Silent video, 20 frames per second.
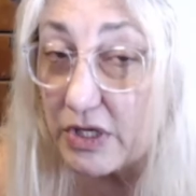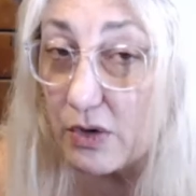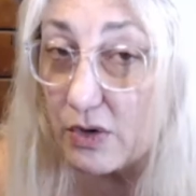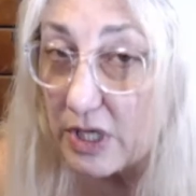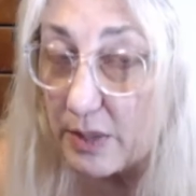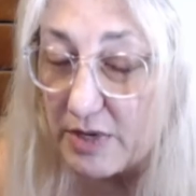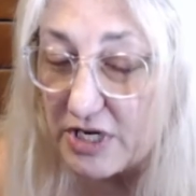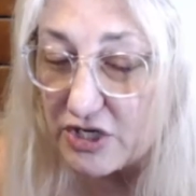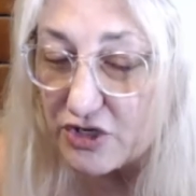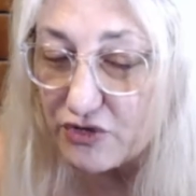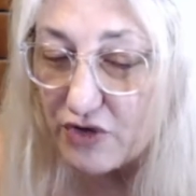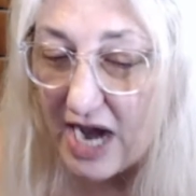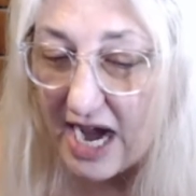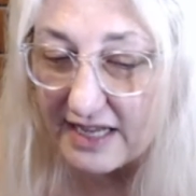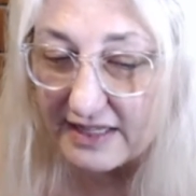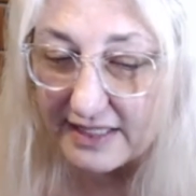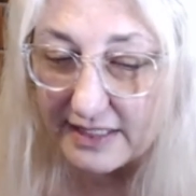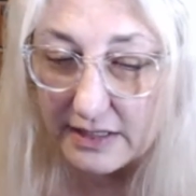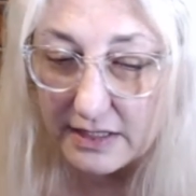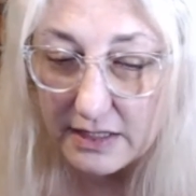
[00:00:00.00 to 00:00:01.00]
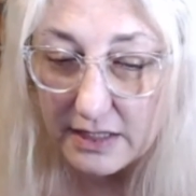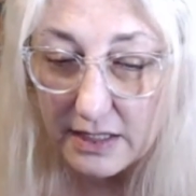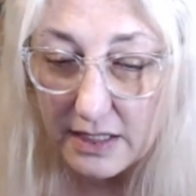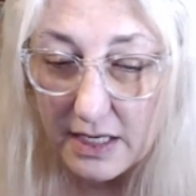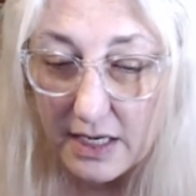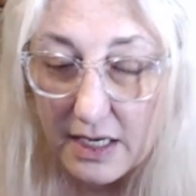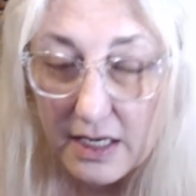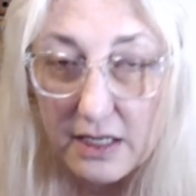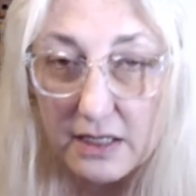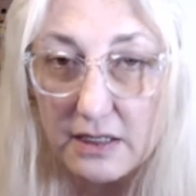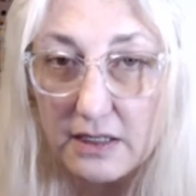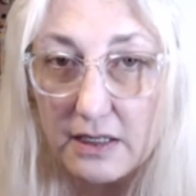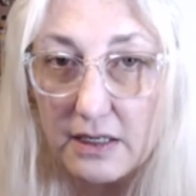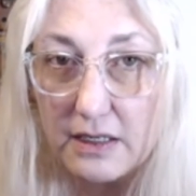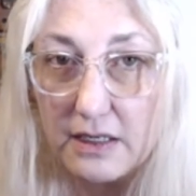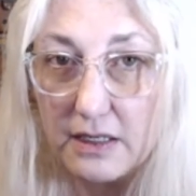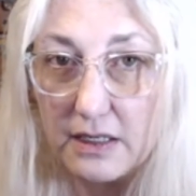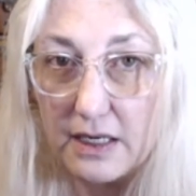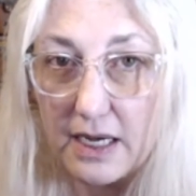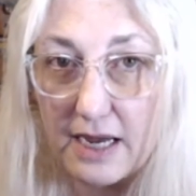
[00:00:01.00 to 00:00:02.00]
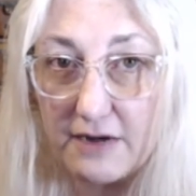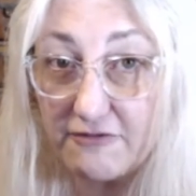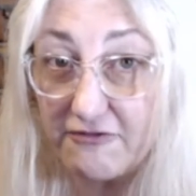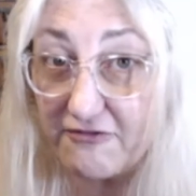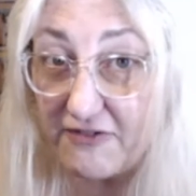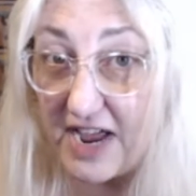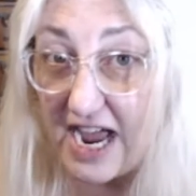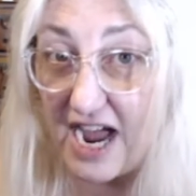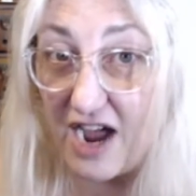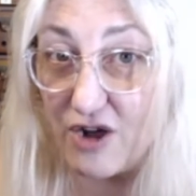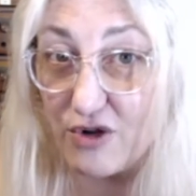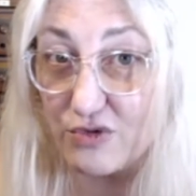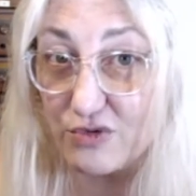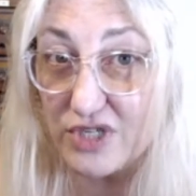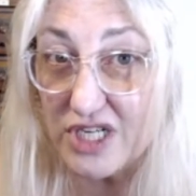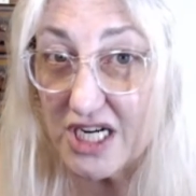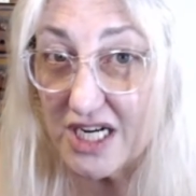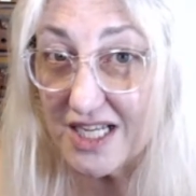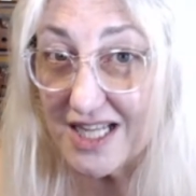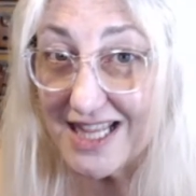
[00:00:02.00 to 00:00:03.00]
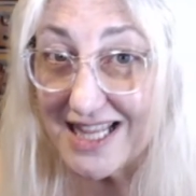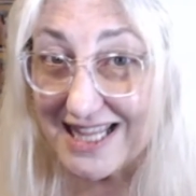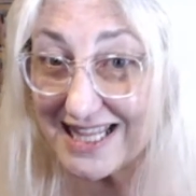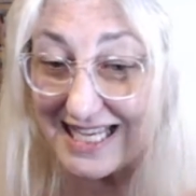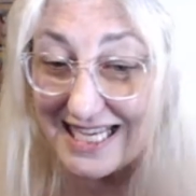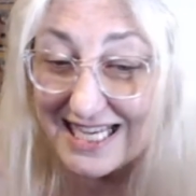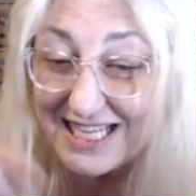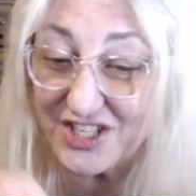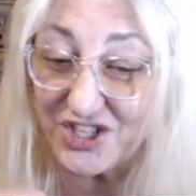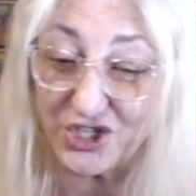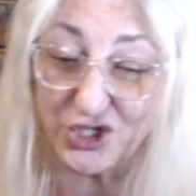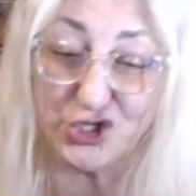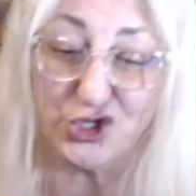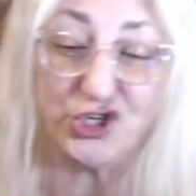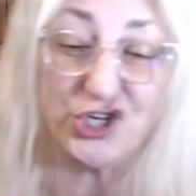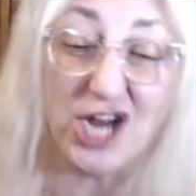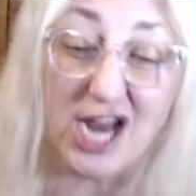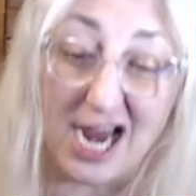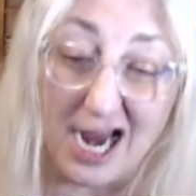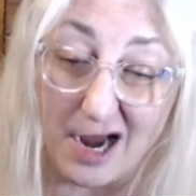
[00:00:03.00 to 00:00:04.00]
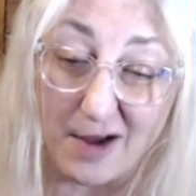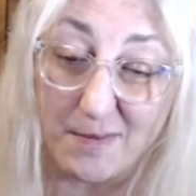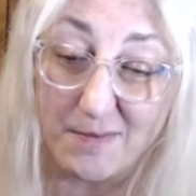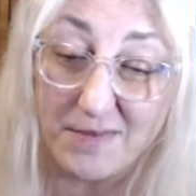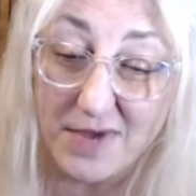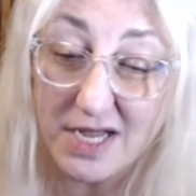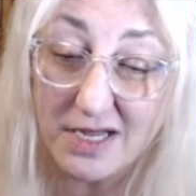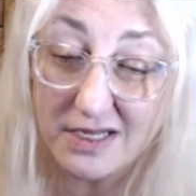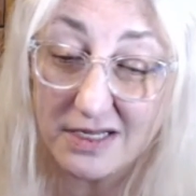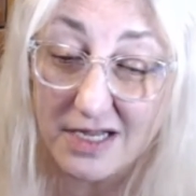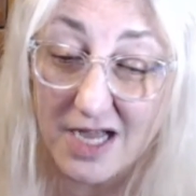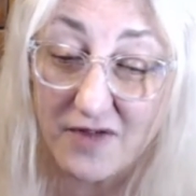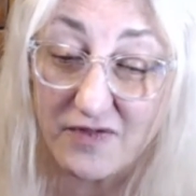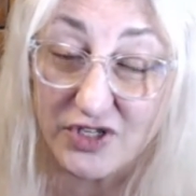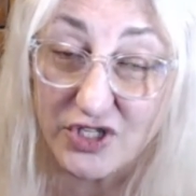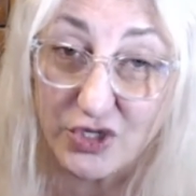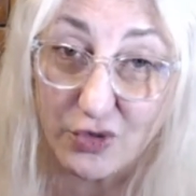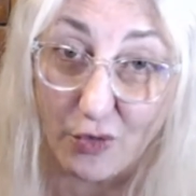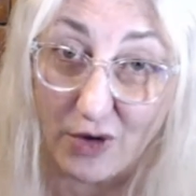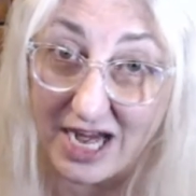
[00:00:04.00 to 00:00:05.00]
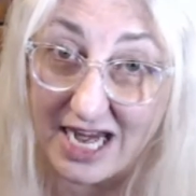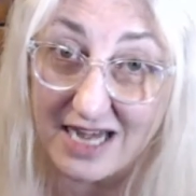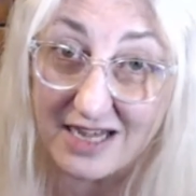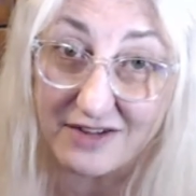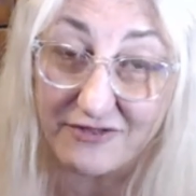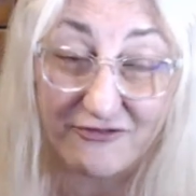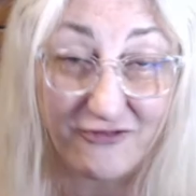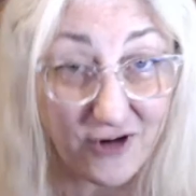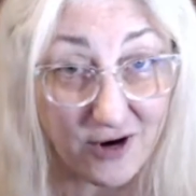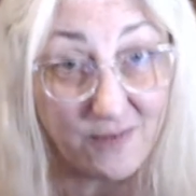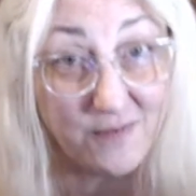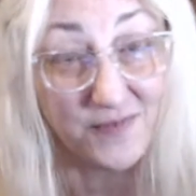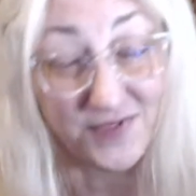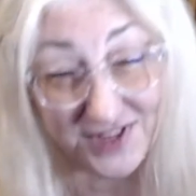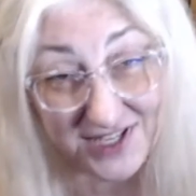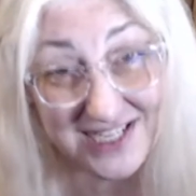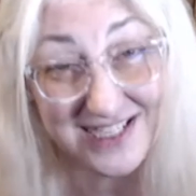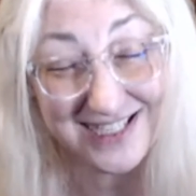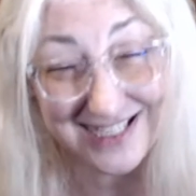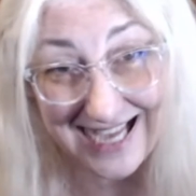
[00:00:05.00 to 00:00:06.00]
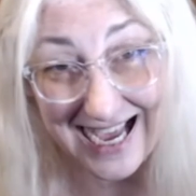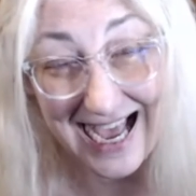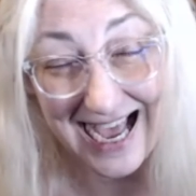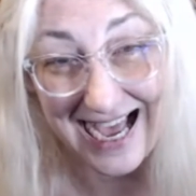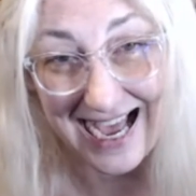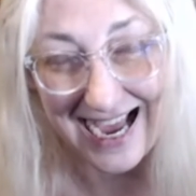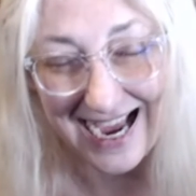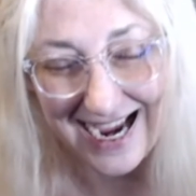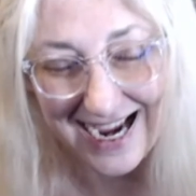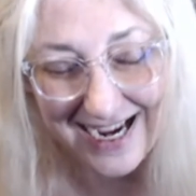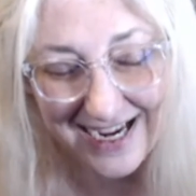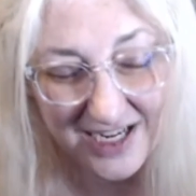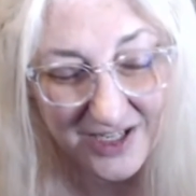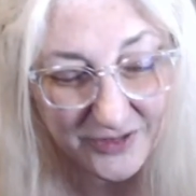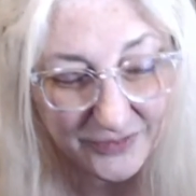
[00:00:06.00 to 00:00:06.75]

get me distracted, and found this gem of a tweet from this guy.